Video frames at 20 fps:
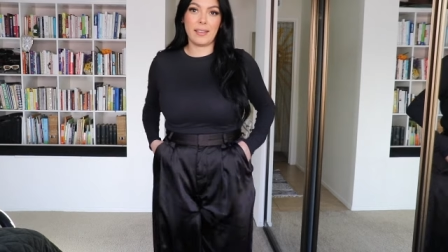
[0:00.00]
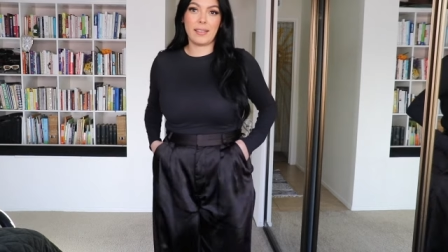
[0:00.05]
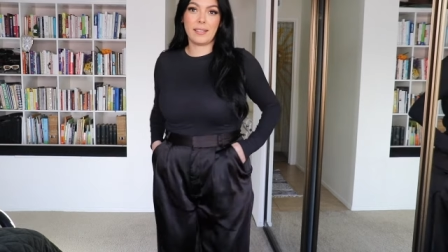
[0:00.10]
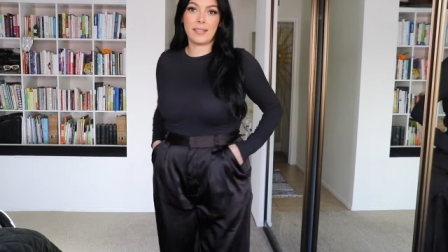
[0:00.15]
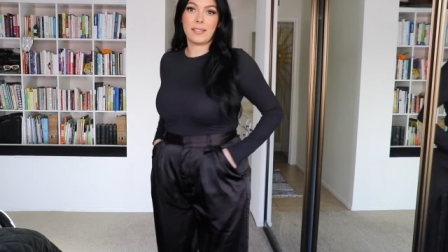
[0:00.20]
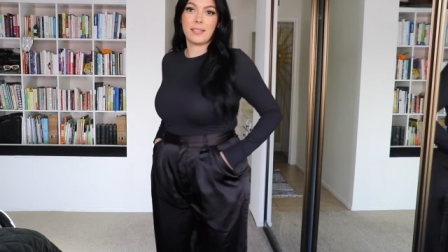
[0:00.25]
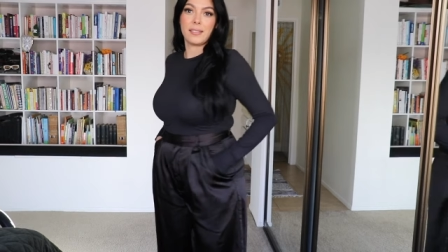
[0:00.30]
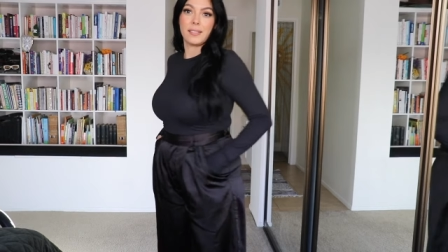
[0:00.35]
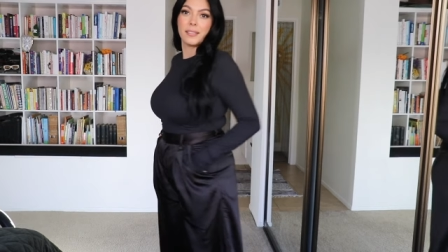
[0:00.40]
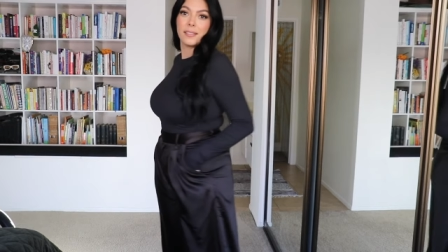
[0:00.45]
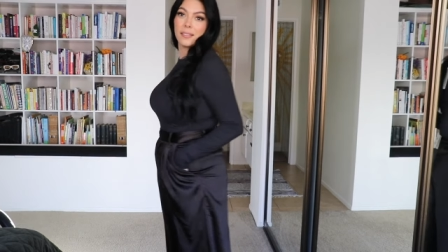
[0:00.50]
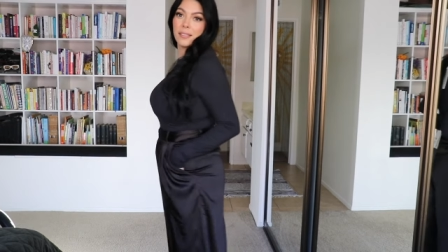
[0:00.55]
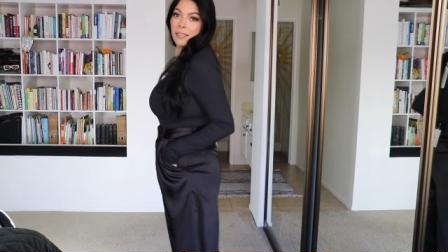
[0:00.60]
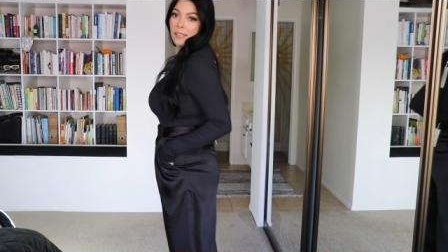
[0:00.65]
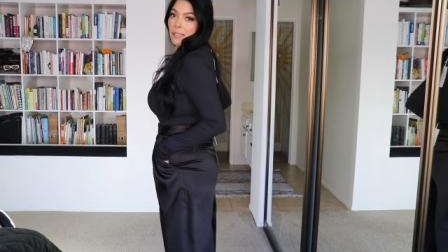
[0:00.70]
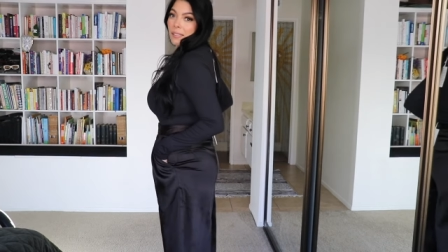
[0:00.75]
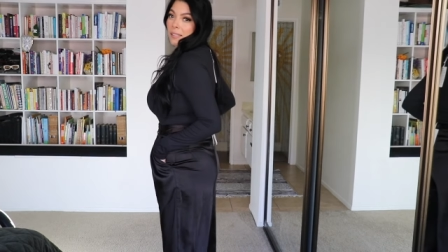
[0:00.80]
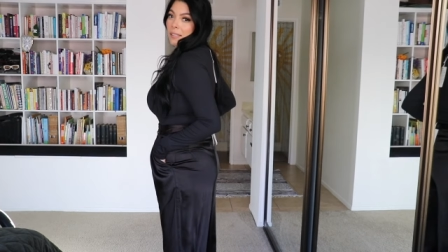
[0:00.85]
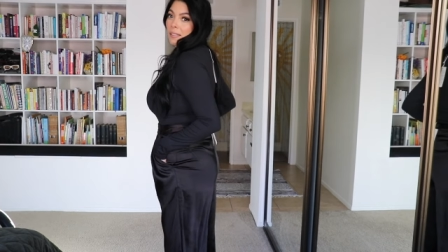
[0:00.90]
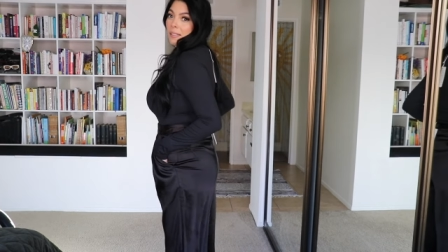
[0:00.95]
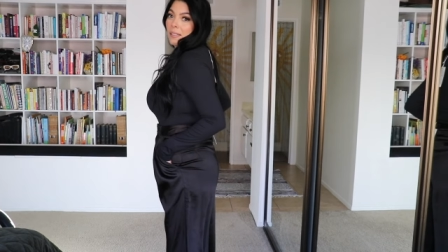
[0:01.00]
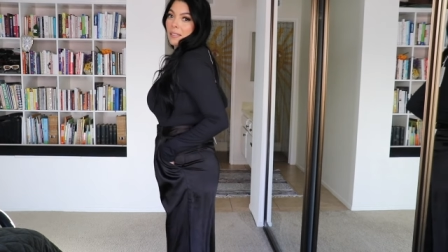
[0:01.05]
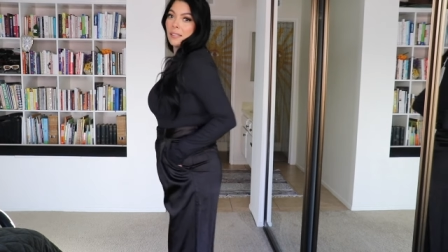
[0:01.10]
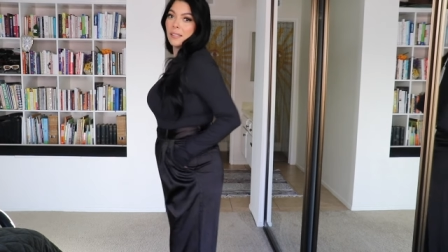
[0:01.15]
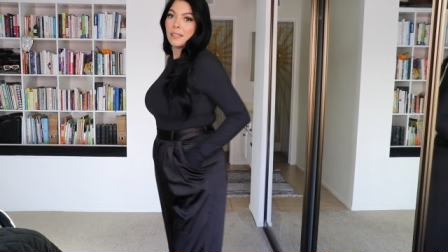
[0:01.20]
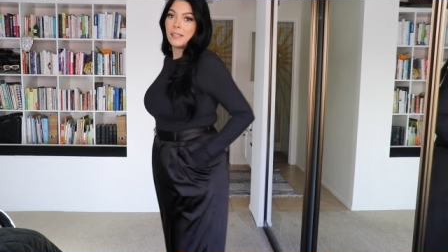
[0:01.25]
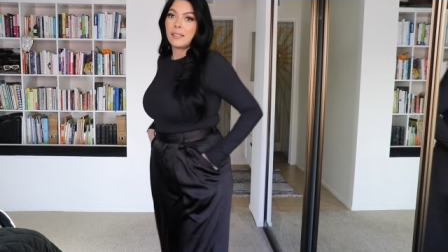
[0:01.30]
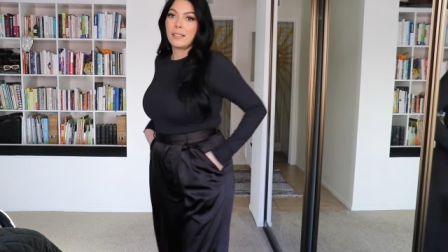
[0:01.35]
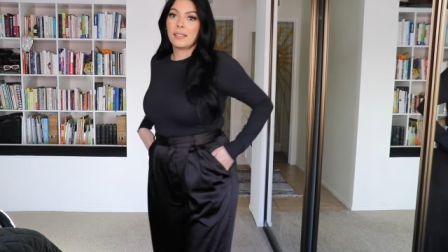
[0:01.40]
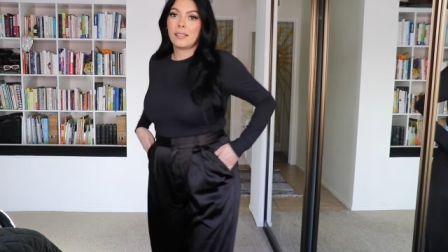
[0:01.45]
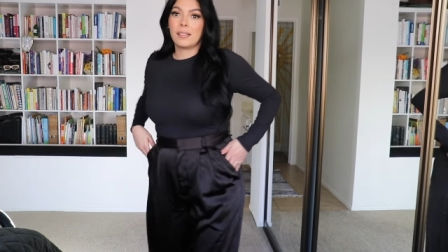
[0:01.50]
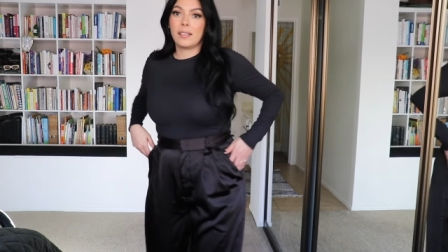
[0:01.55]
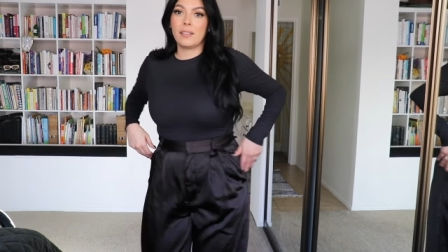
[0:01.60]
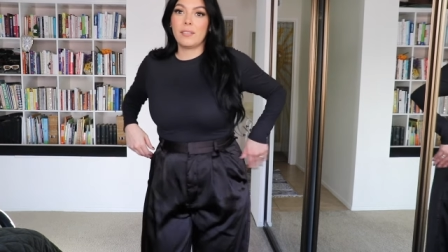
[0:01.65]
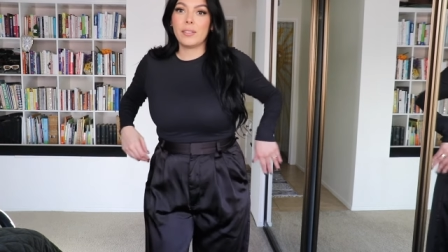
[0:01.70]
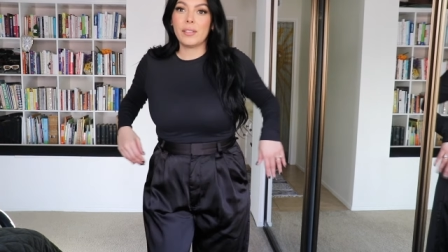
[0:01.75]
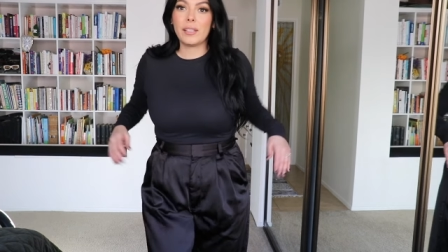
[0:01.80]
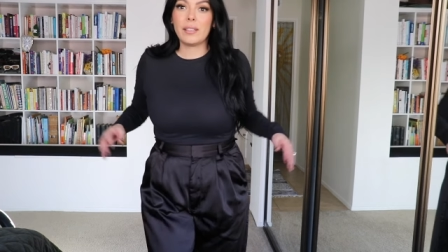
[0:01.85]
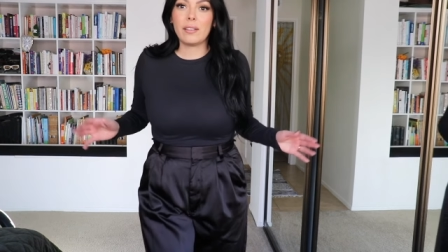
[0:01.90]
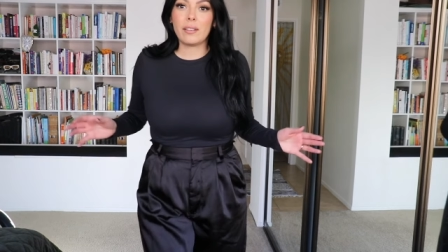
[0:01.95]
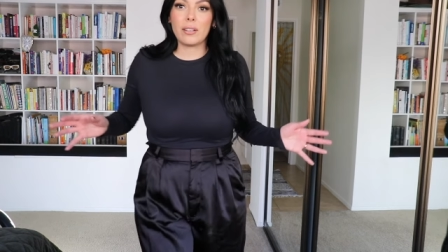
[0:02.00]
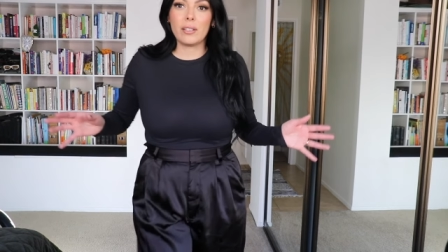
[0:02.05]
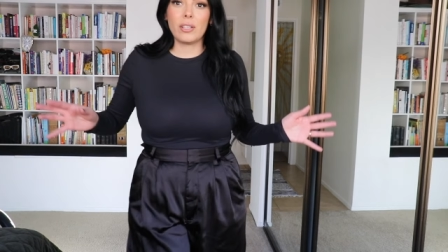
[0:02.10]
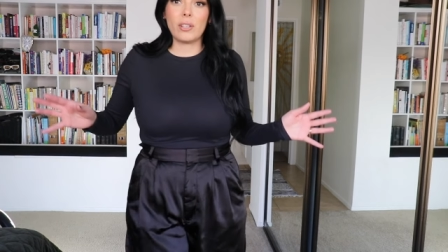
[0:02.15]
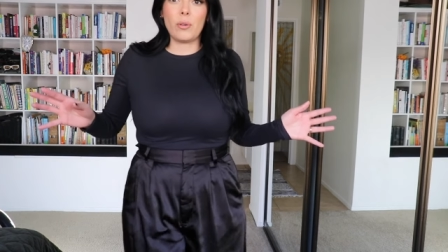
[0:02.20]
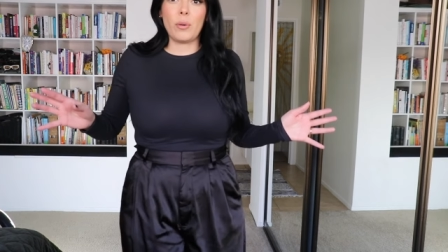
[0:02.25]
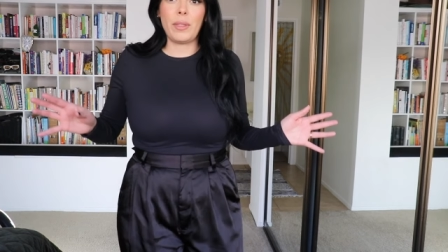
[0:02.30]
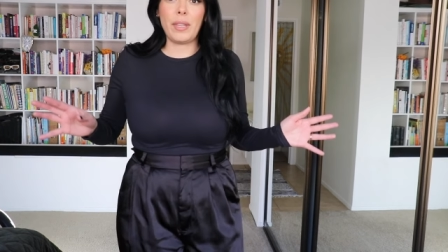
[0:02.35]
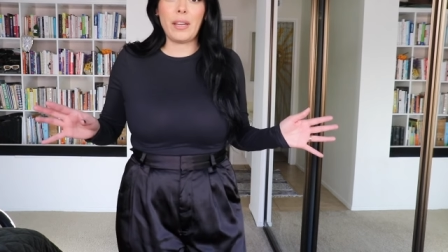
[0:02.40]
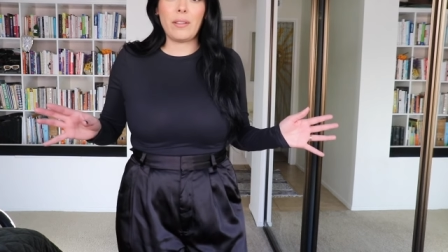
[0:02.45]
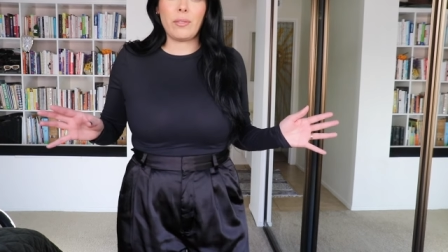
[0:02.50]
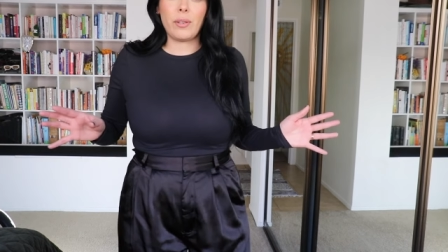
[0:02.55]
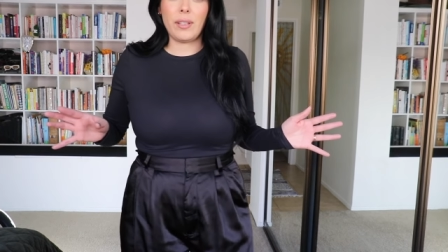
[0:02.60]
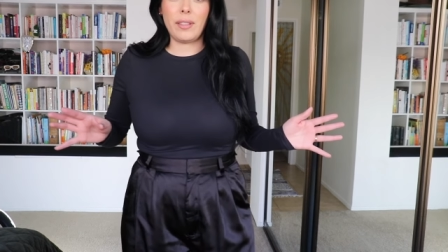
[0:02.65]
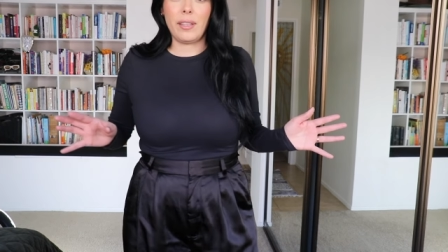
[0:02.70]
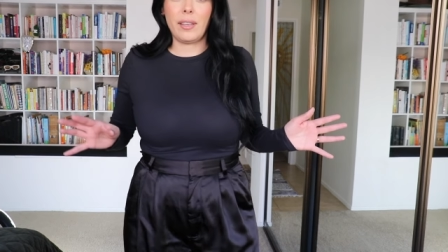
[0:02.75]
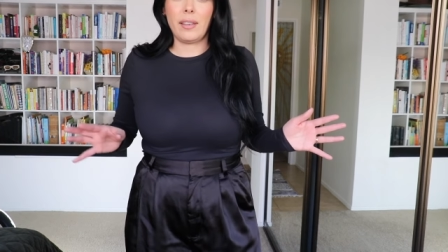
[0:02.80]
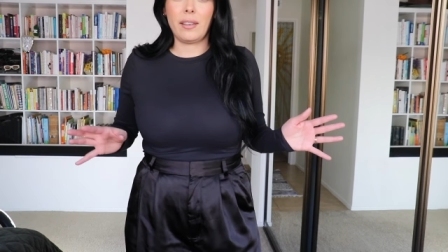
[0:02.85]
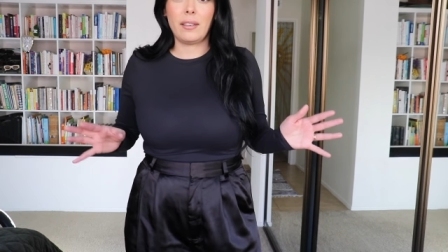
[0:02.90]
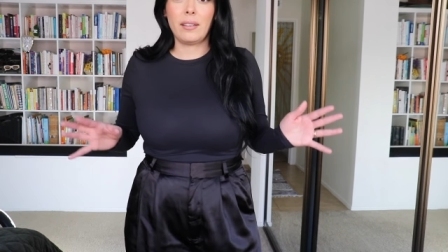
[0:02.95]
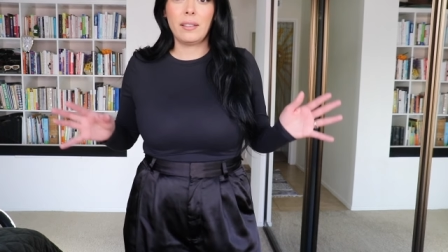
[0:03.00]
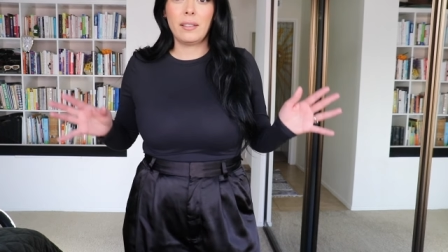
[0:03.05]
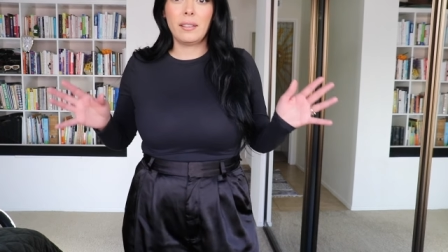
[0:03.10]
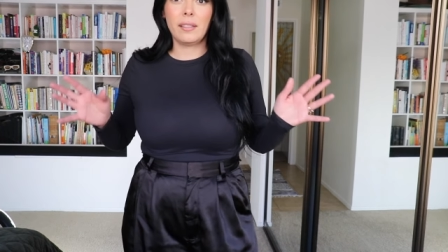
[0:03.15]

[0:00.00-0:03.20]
and I feel like they're gonna go with everything.